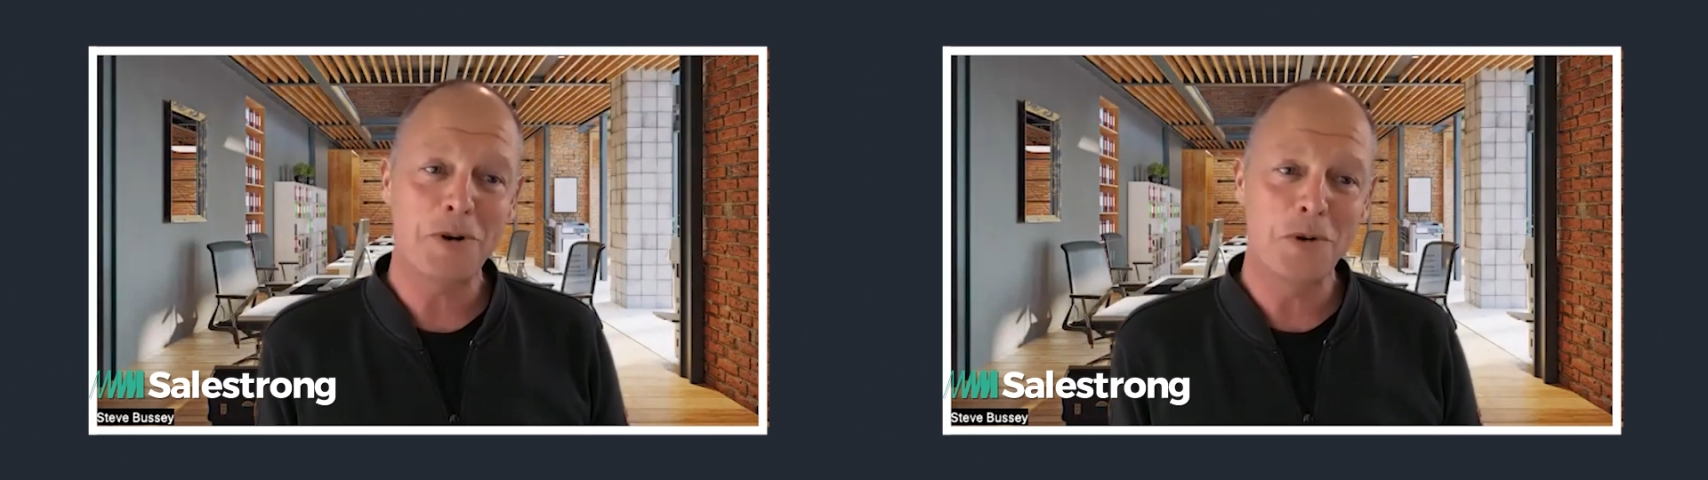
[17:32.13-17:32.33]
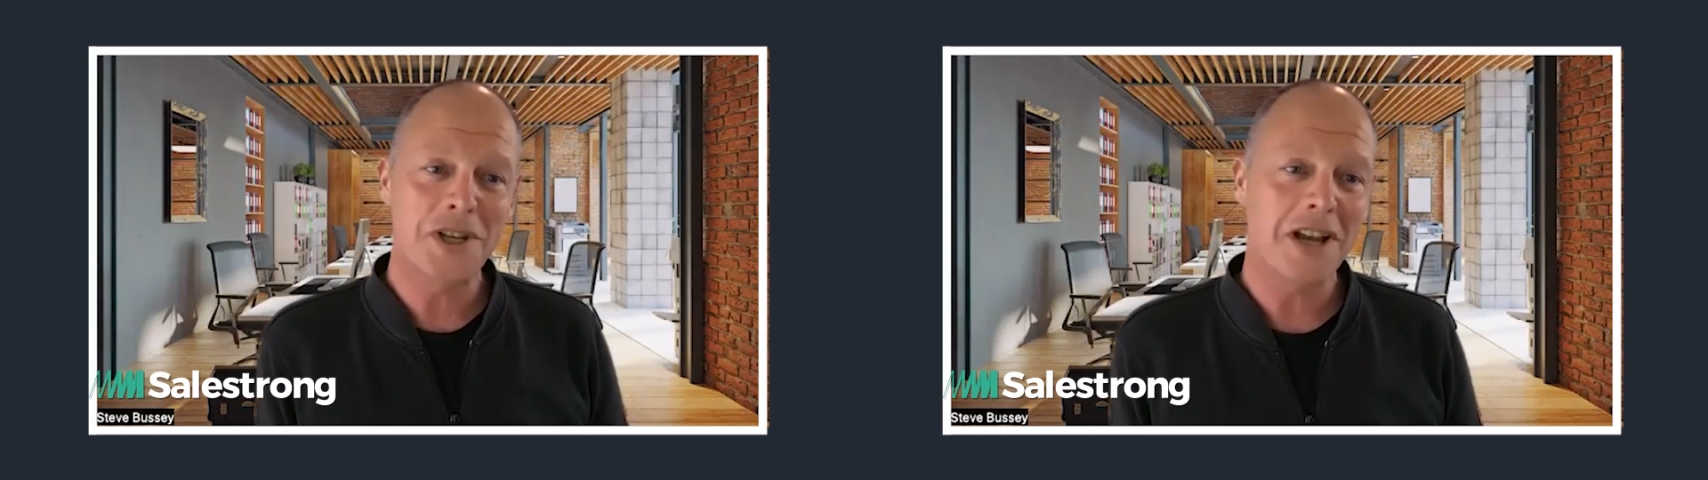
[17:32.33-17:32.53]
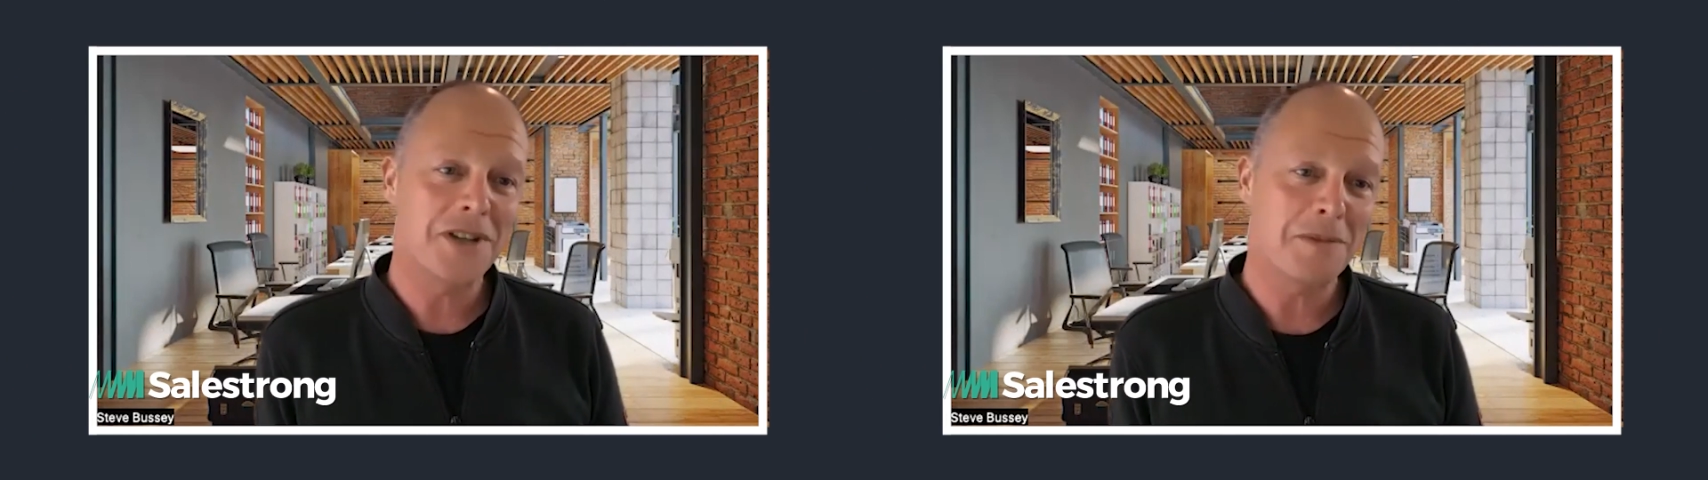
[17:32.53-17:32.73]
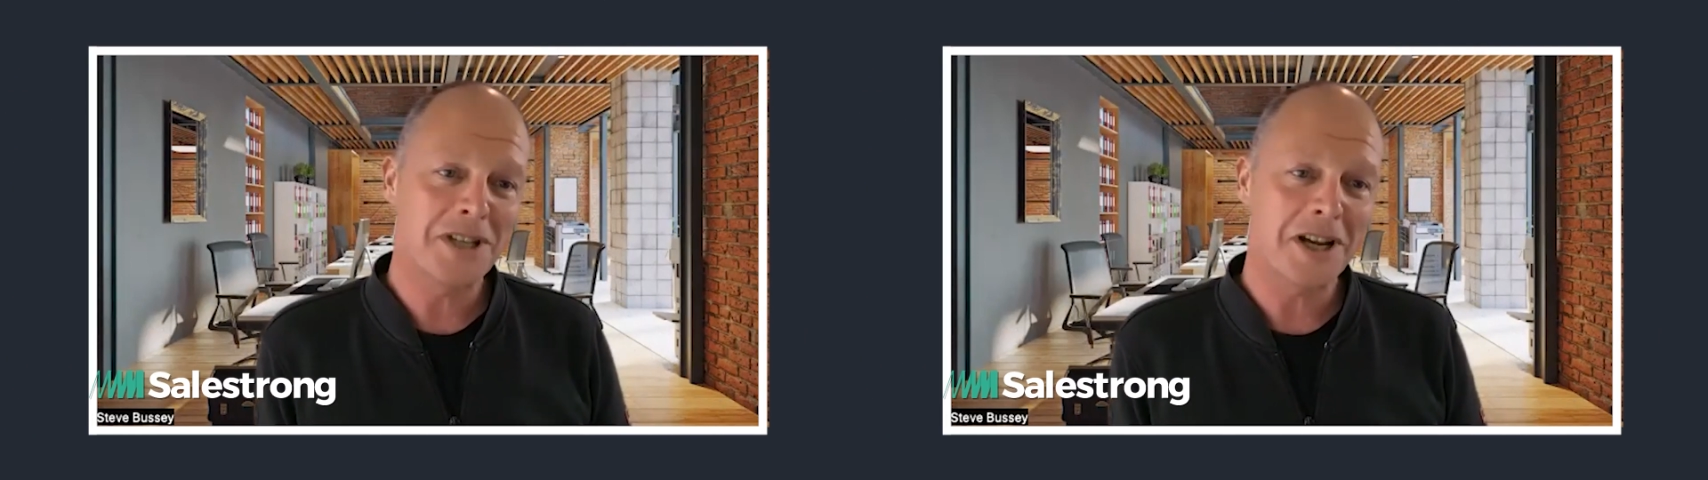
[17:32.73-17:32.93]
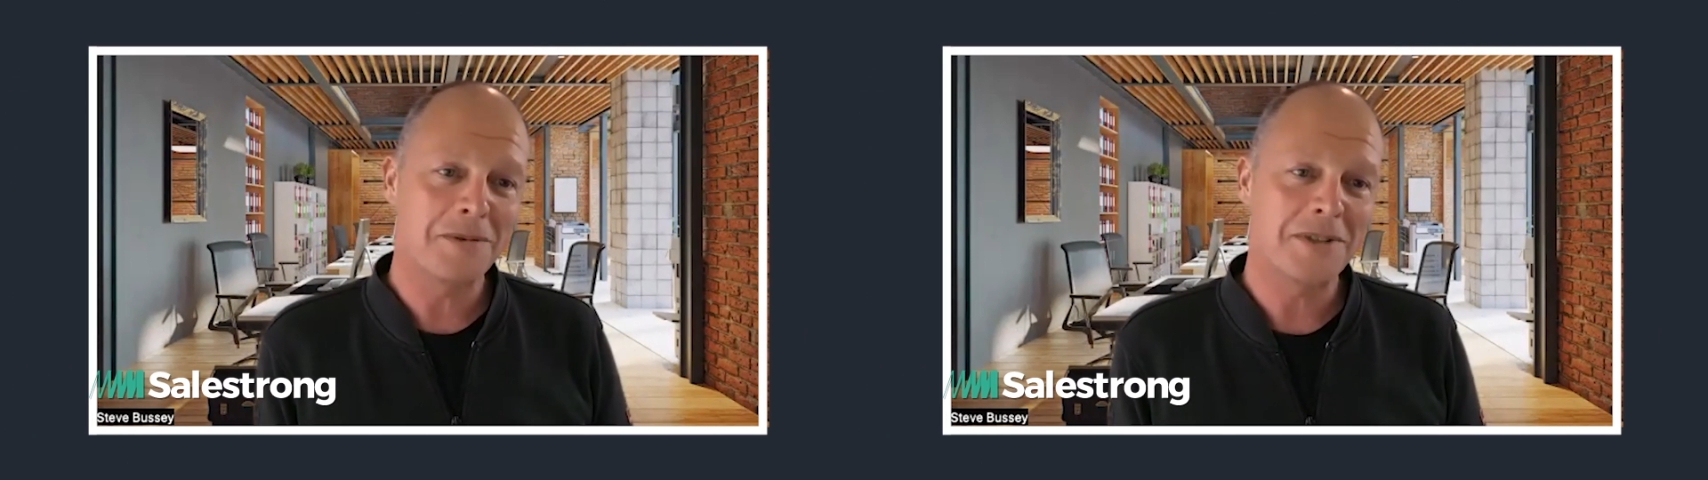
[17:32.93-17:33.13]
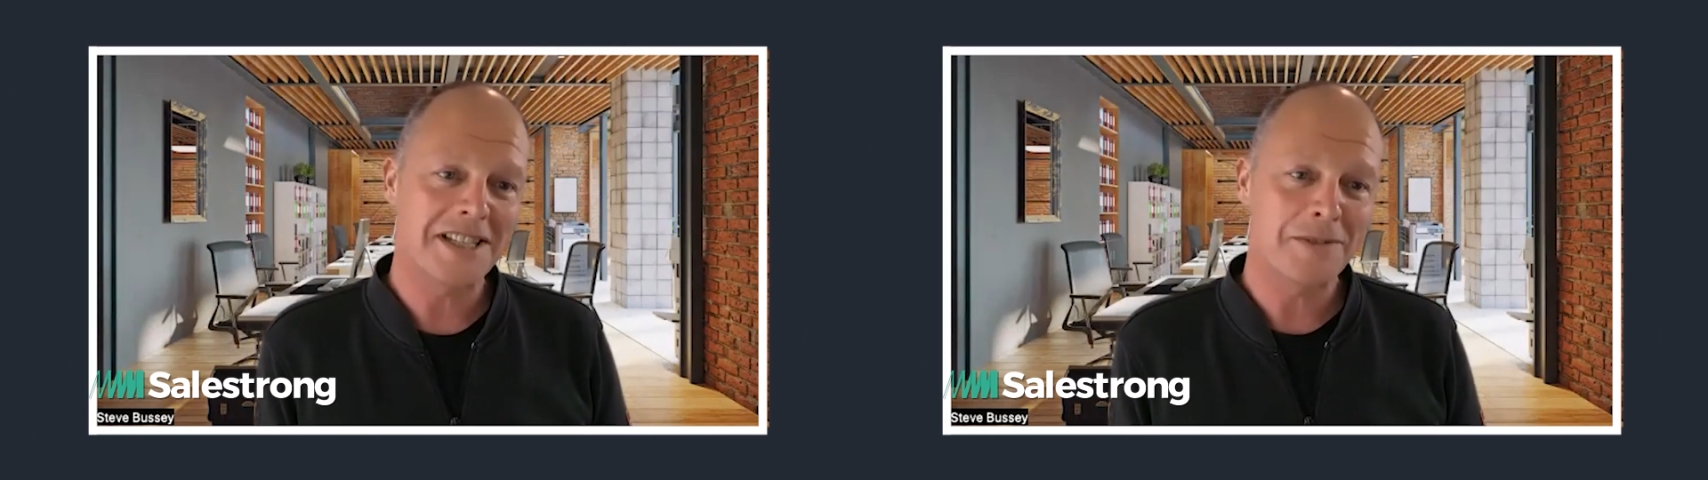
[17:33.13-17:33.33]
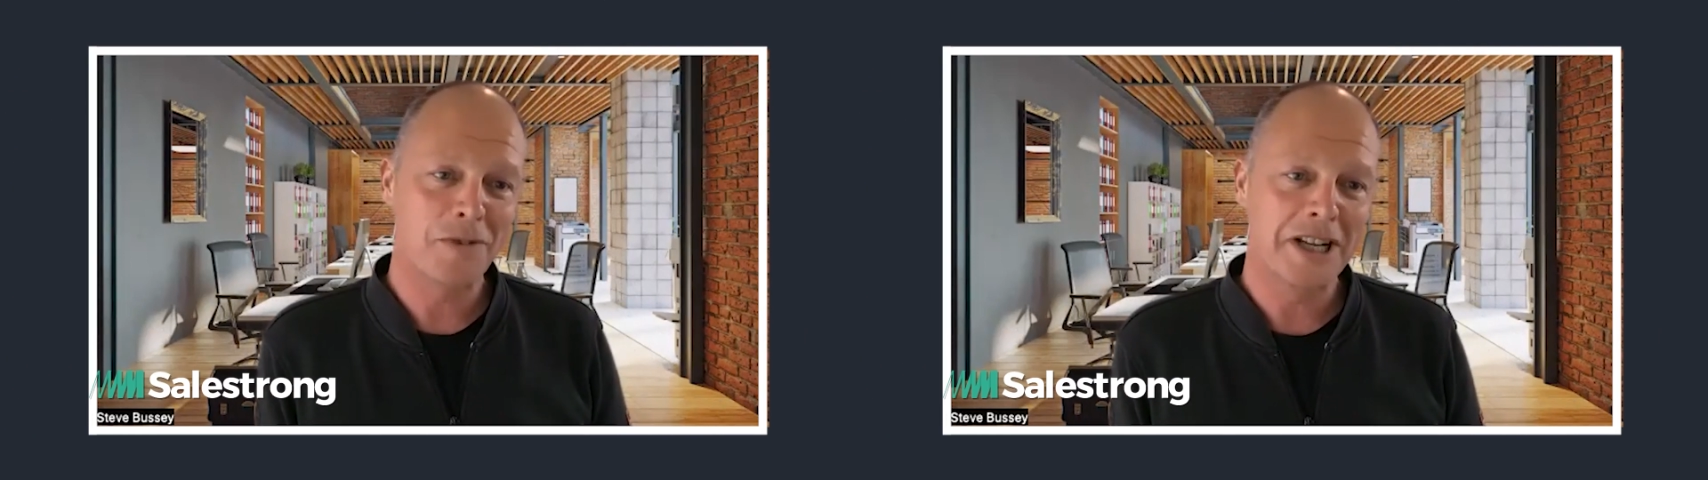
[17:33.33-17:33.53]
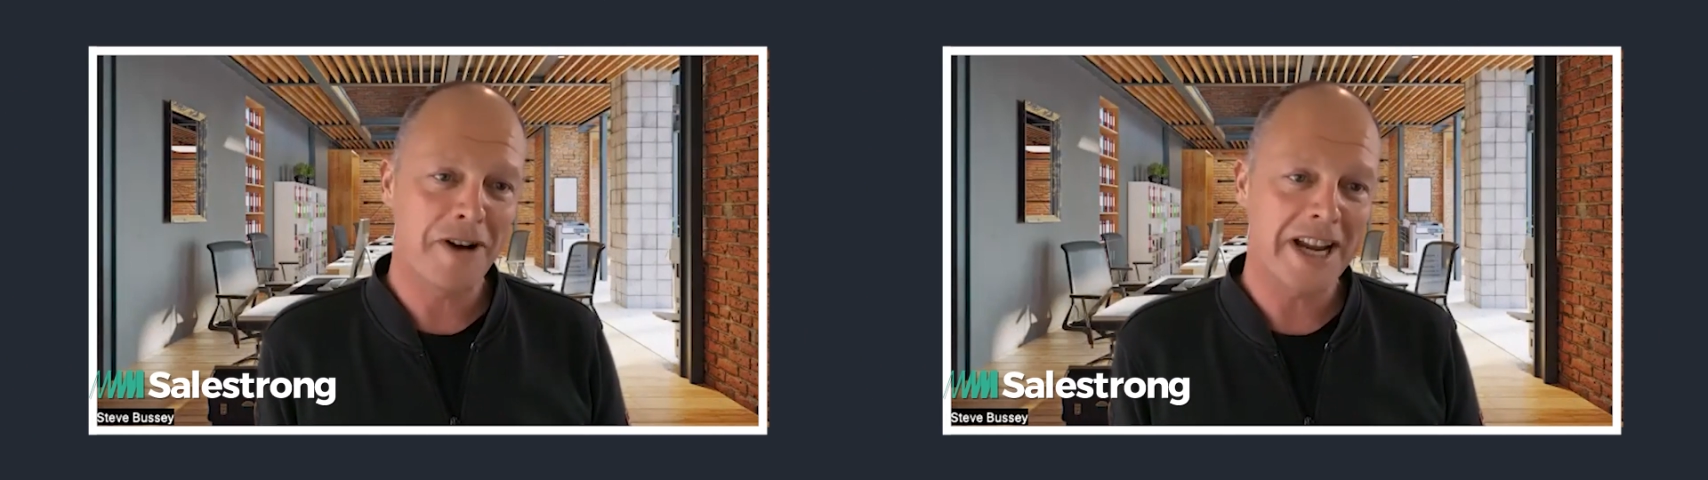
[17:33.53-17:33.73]
but also sometimes there's some
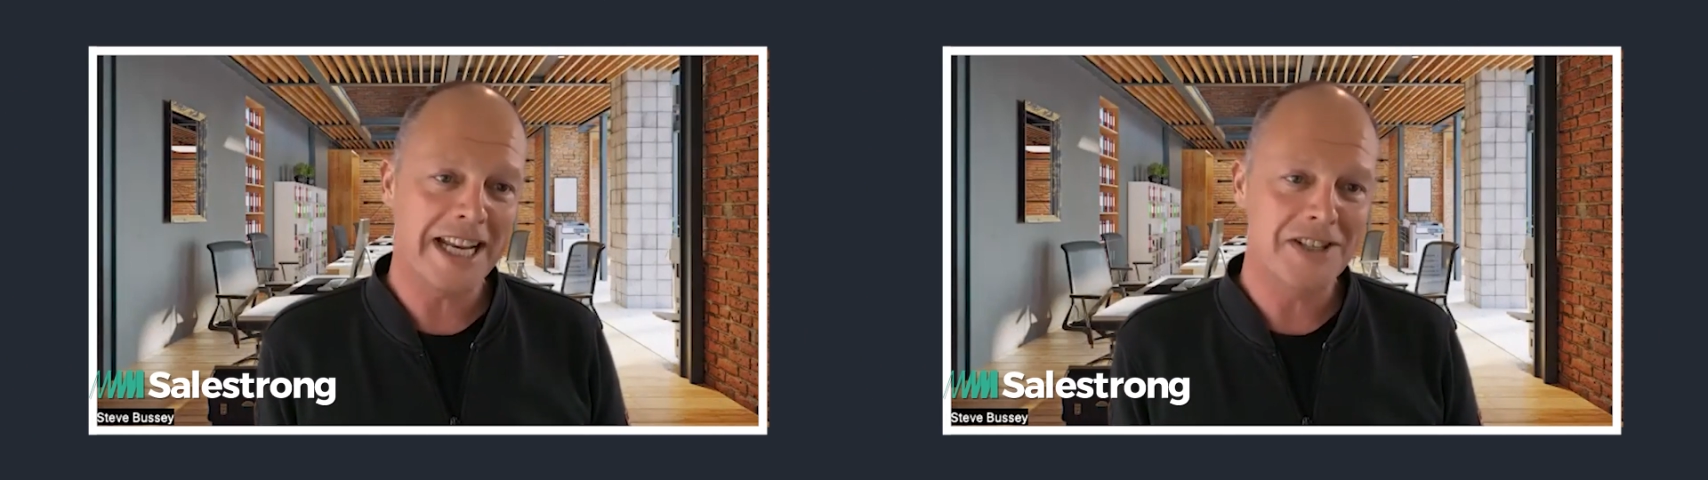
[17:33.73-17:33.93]
really great